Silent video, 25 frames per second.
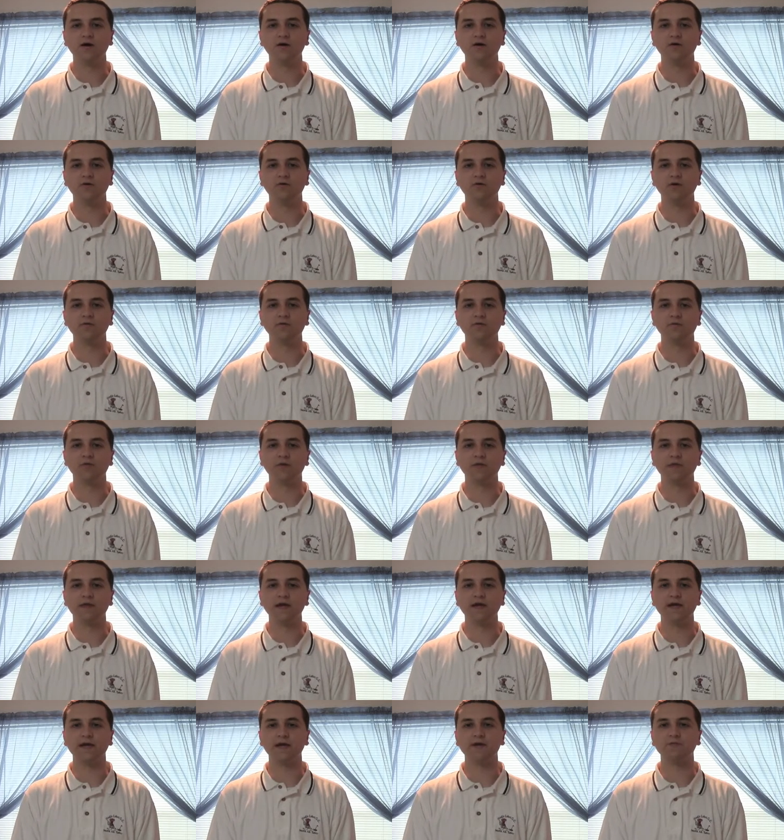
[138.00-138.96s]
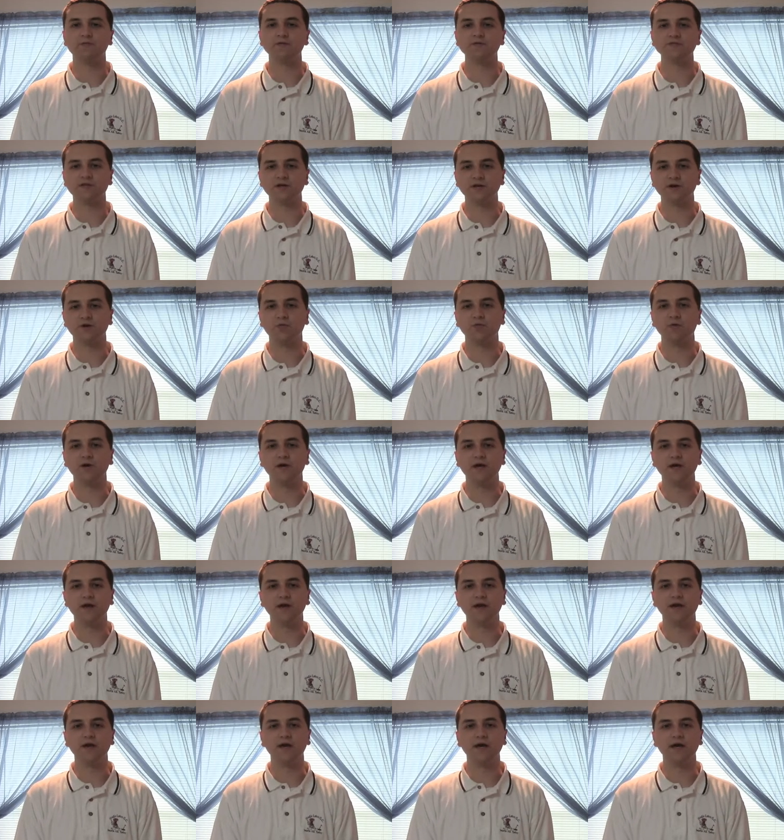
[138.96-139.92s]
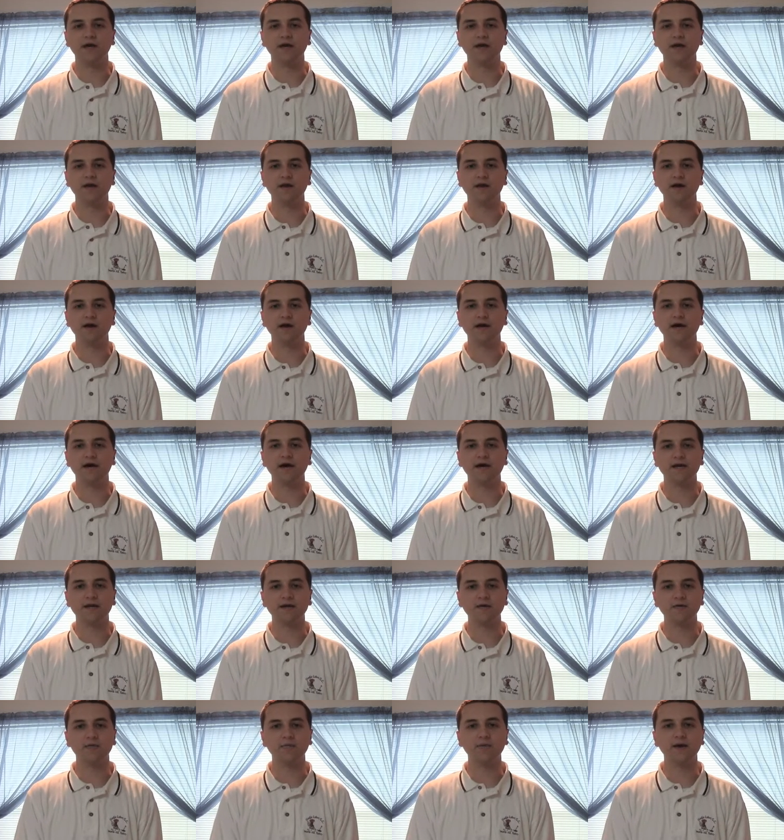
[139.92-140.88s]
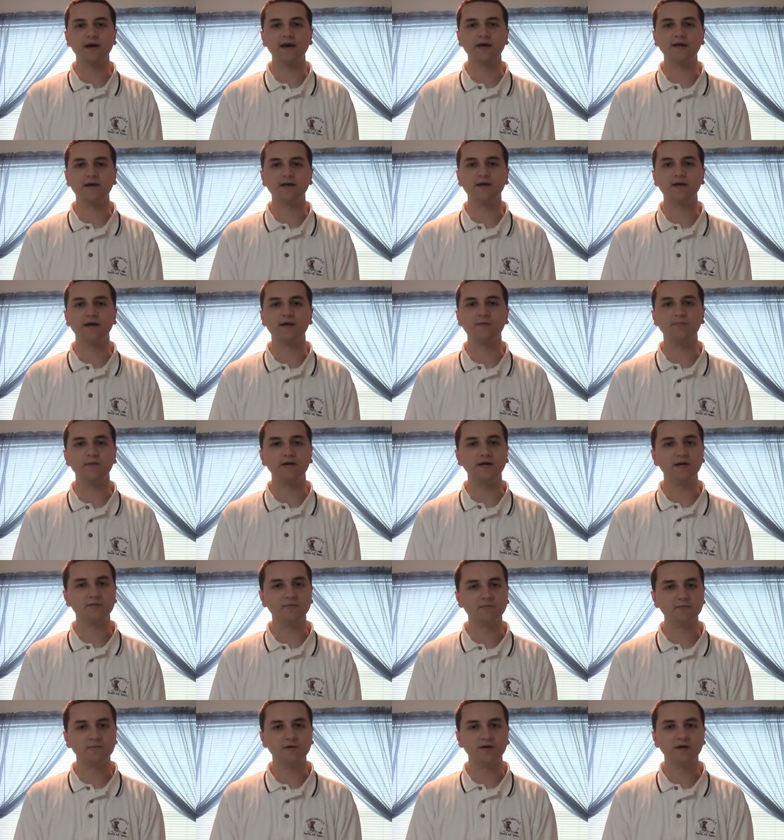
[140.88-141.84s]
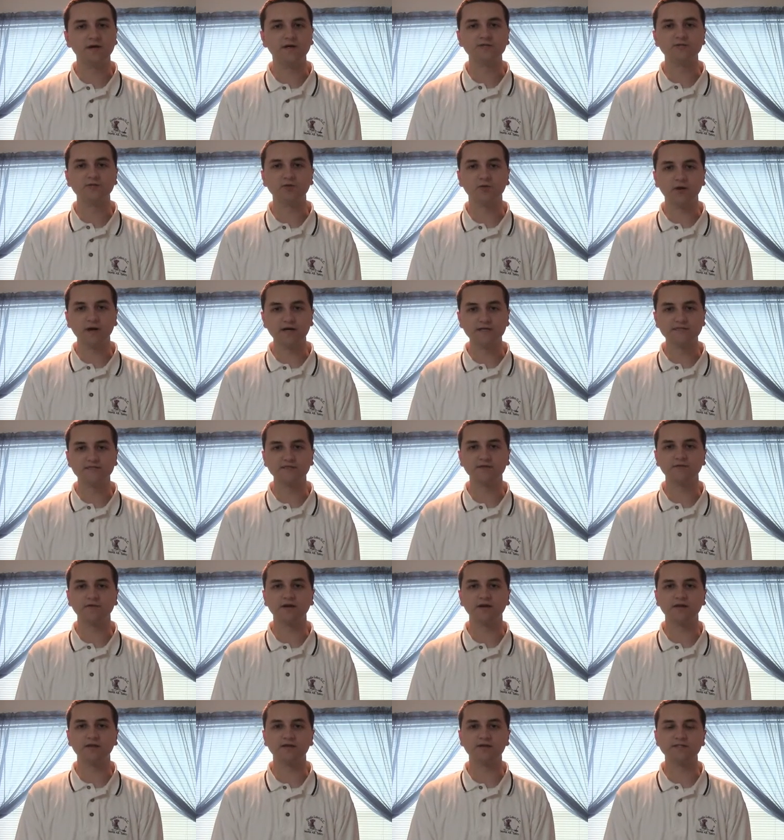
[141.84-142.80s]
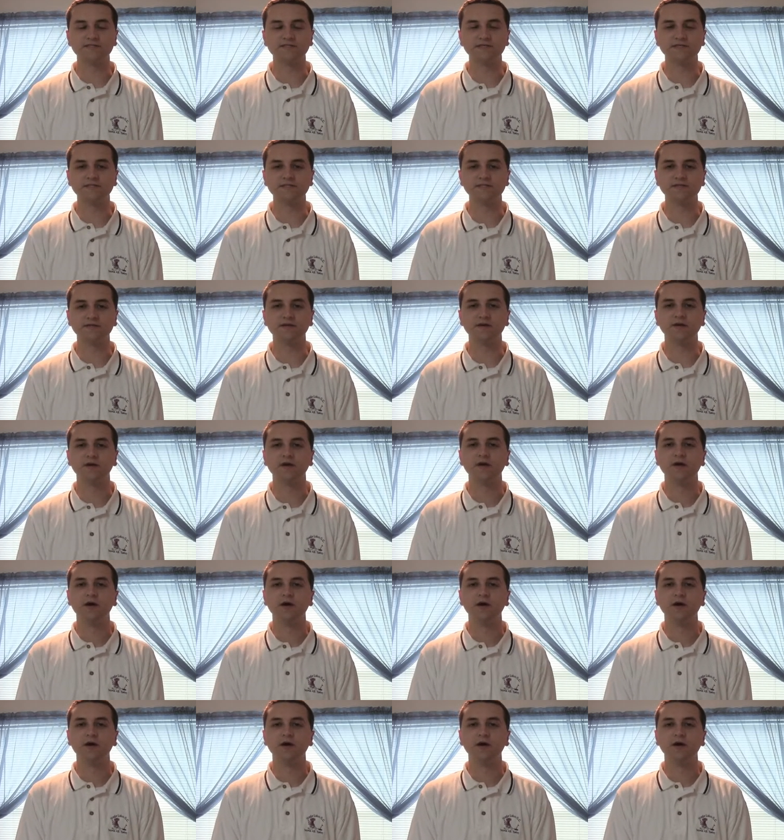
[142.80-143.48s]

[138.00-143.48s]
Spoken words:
whoever won that game, was going to win, and Academic Magnet had beat him twice in the regular season.